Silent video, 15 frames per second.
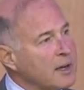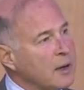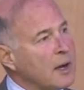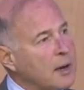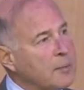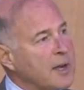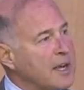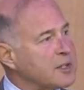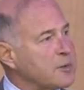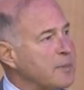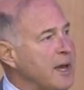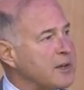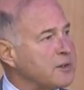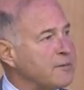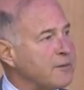uh, Madison
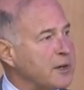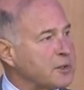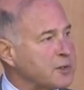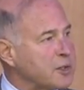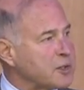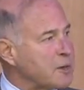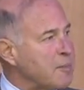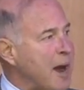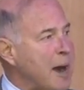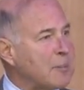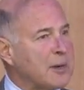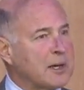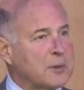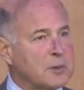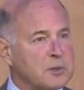imagined the federal system
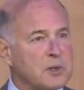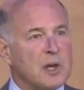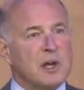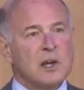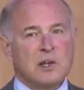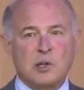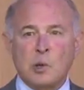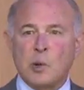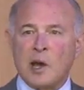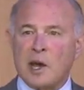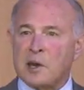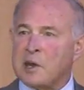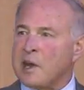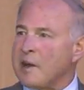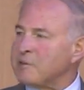operating was you
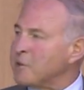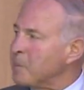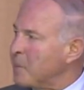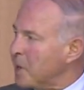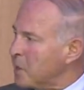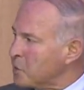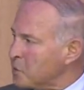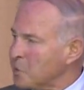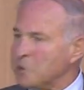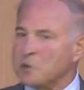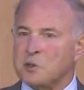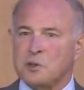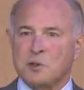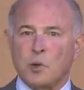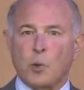had to have the
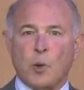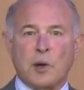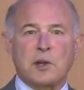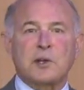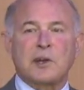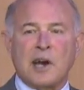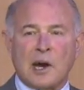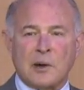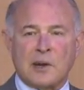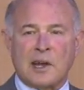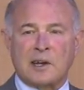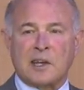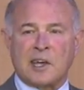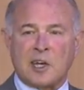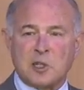patience to work it out
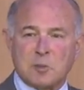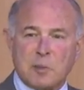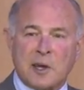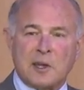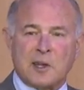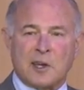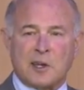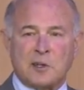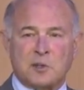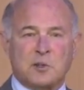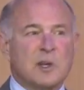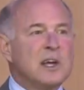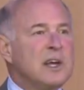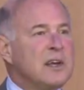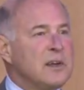on a
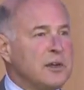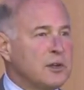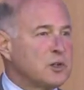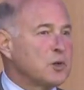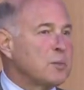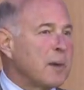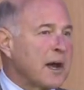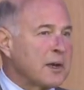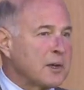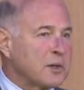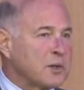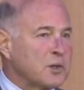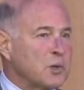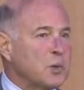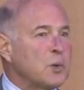case-by-case,
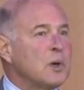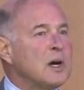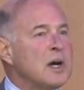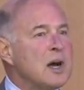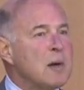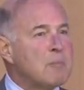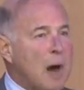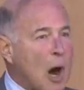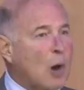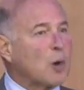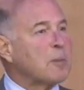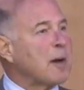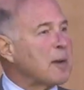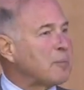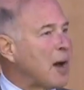issue-by-issue,
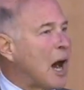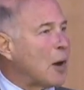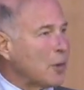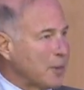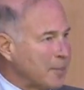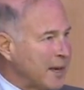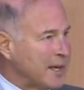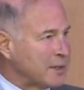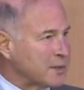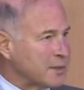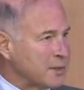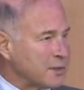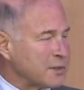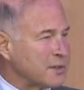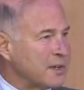power-by-power
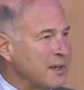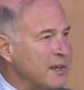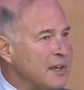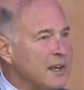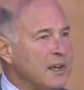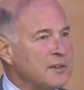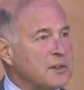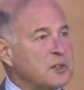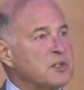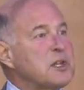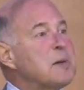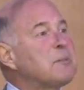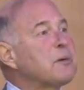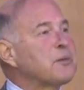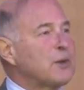basis. The
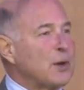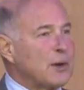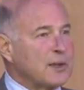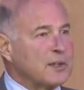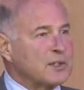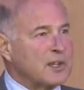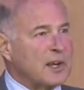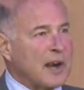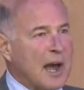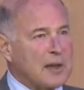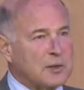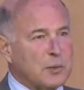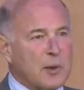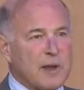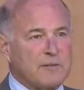simple theory that said
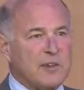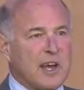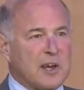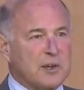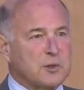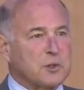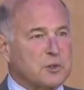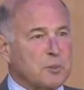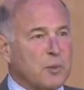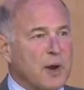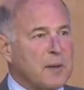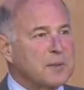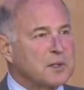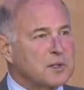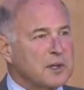either we have national
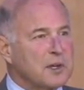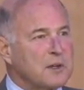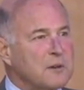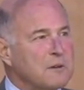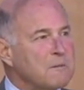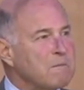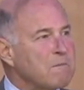supremacy